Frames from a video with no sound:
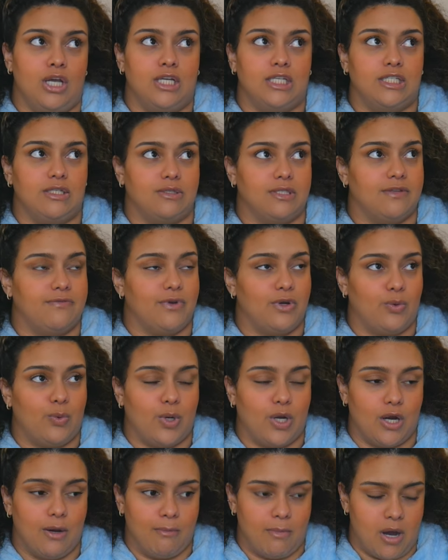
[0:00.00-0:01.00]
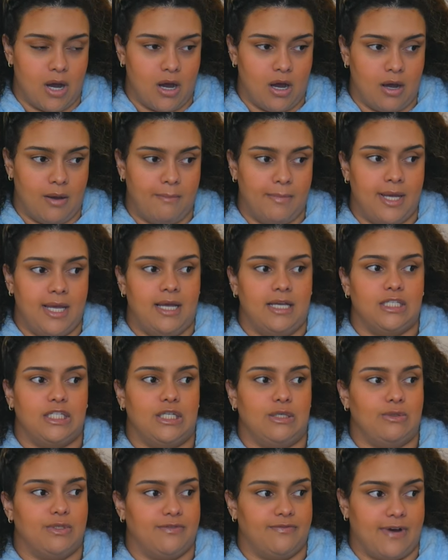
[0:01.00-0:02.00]
she was living with her mom,
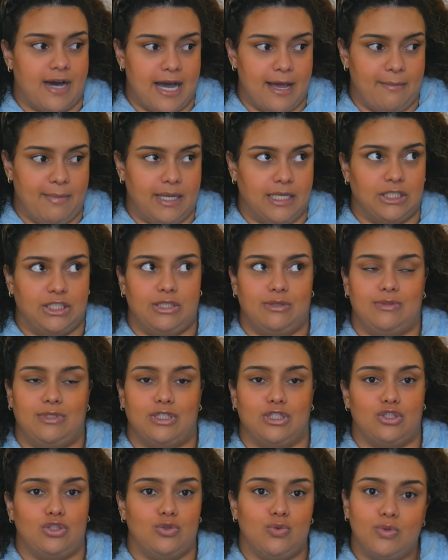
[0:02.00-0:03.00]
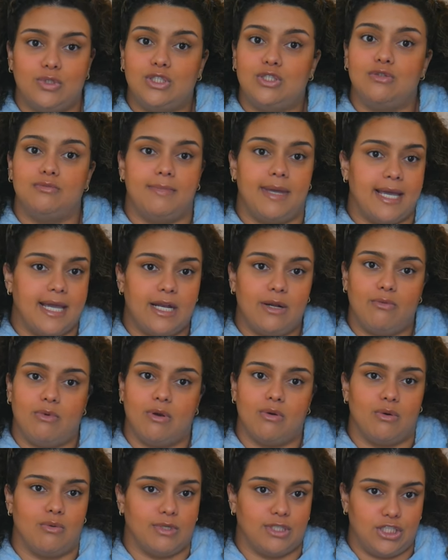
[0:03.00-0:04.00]
she was vibing, she was just doing, she was making a
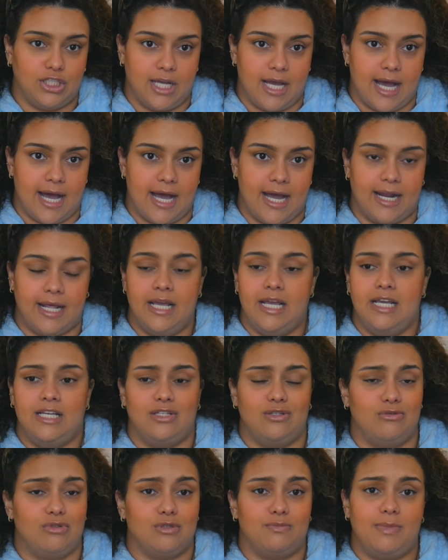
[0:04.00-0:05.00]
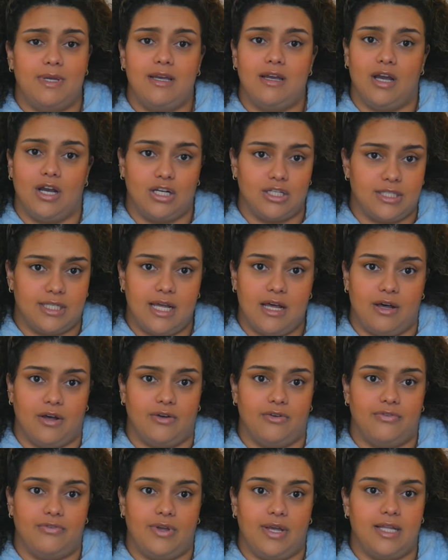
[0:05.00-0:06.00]
work with what she had, she was being herself,
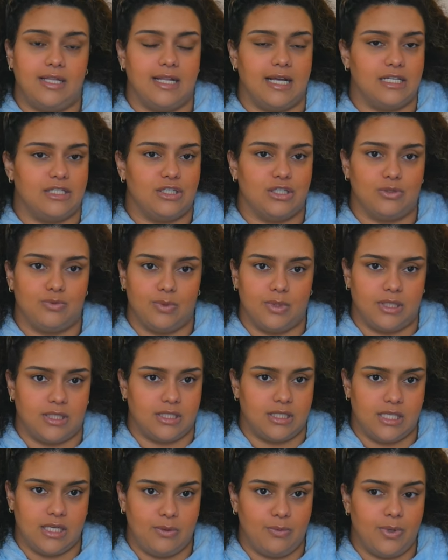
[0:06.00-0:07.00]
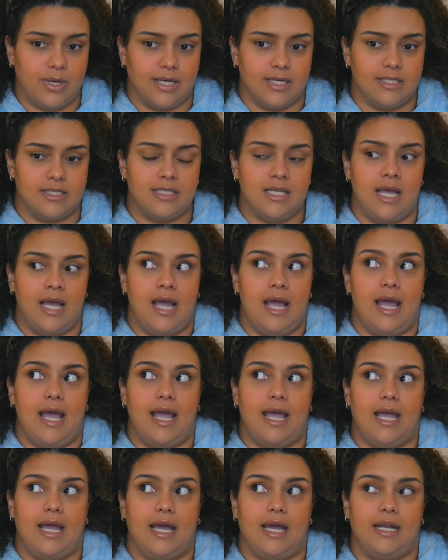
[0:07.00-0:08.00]
and that's just what the tea was.
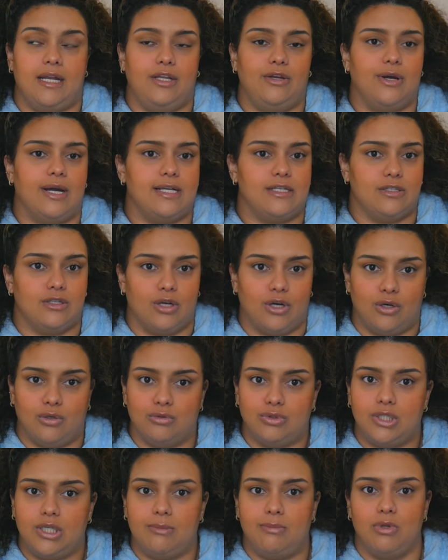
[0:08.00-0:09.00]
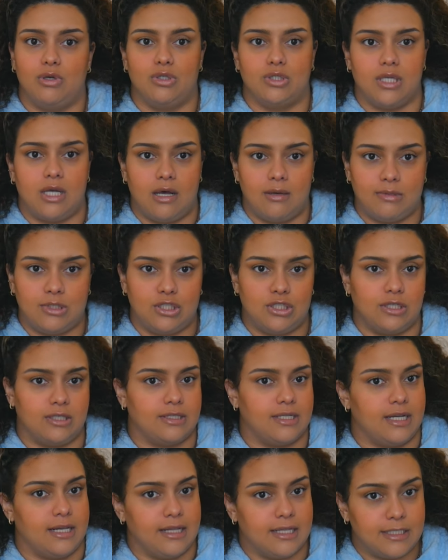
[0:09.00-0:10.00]
And you guys know, she blows up, she starts
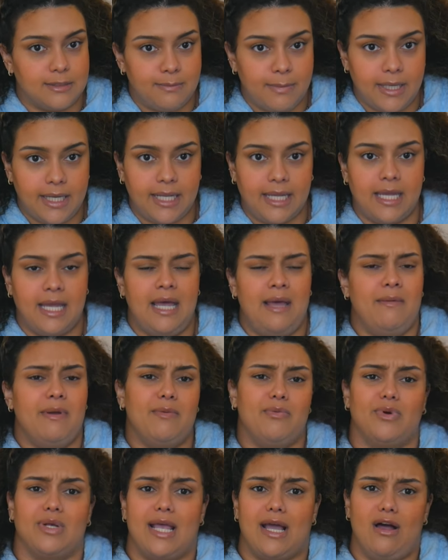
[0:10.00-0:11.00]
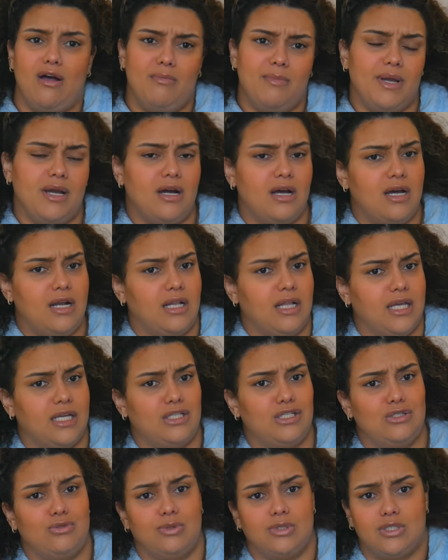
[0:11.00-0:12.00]
getting this money, people are like, oh my God, like
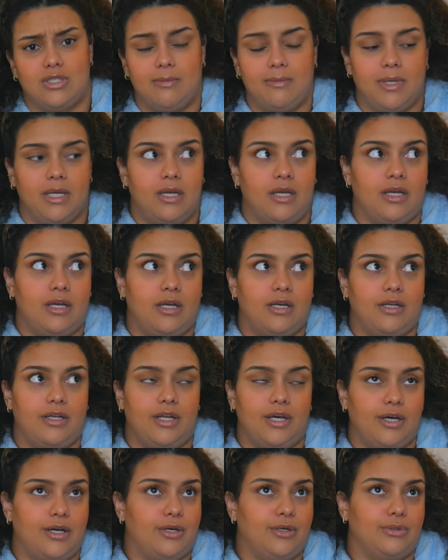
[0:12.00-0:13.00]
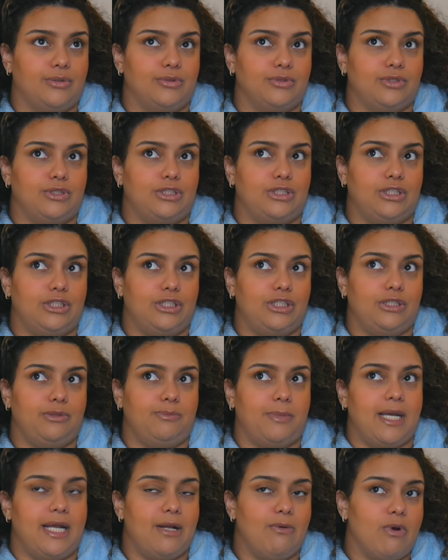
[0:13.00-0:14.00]
she switched up. No, she
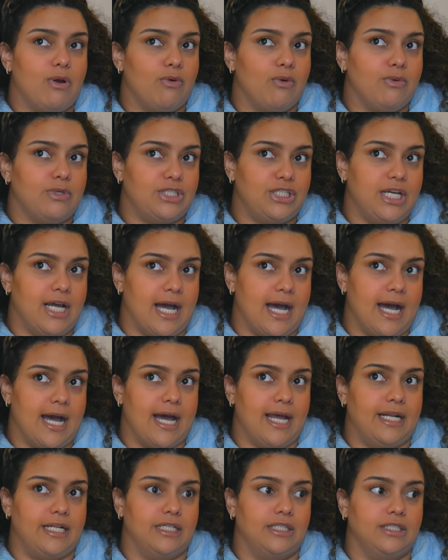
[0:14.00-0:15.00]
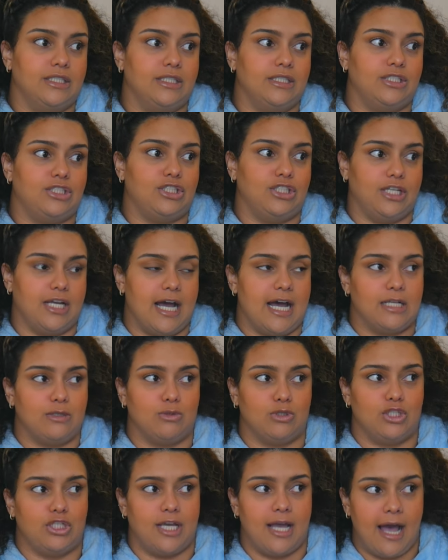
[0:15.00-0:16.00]
made a work with what she had, she has
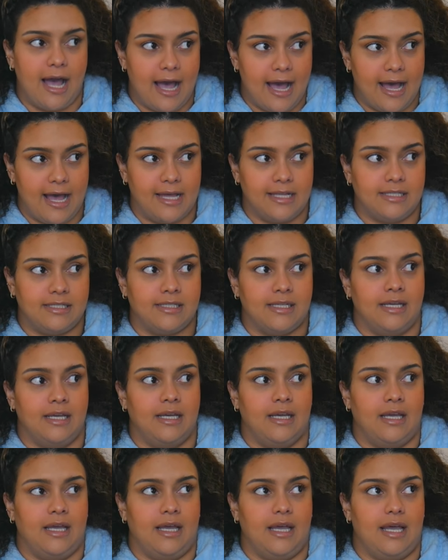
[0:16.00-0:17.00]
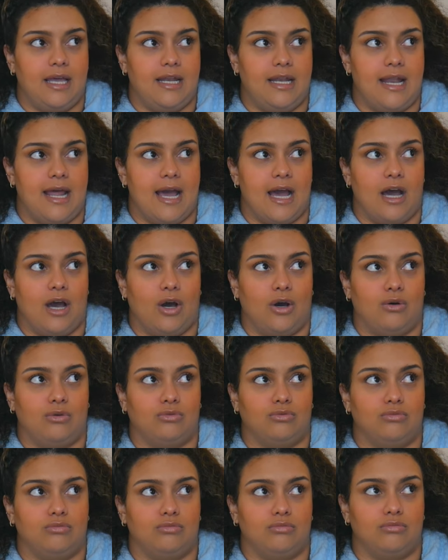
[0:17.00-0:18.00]
what she has, and
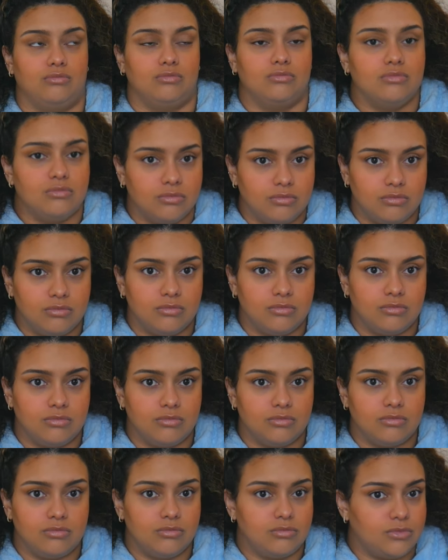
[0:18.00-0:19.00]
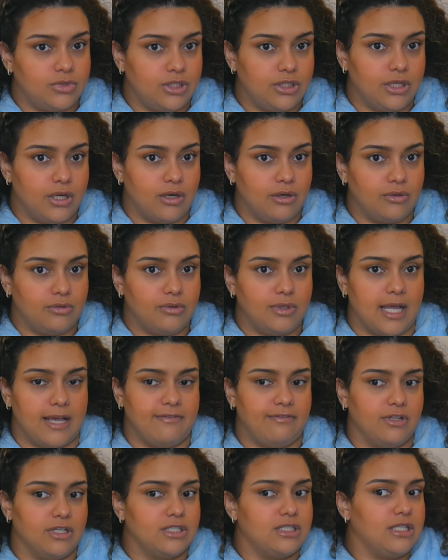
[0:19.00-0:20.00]
now, you know,
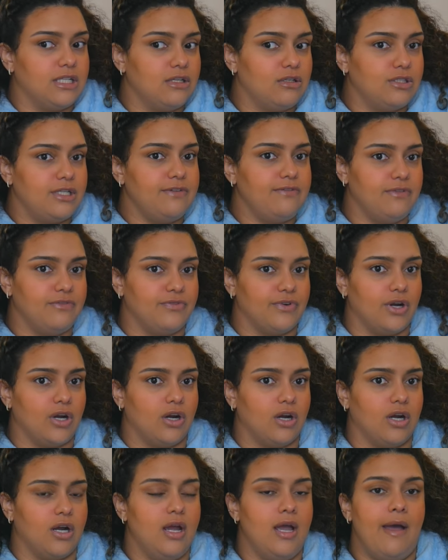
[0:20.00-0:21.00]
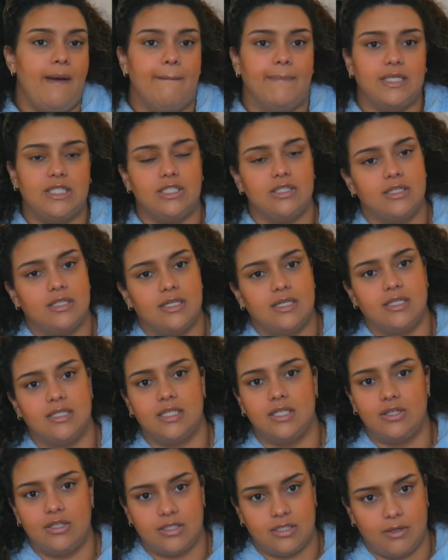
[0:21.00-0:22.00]
life looks a little different for her, but she's gonna
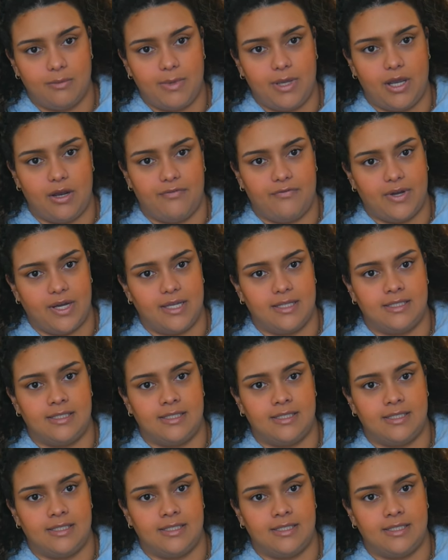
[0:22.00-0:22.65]
continue to still be her fucking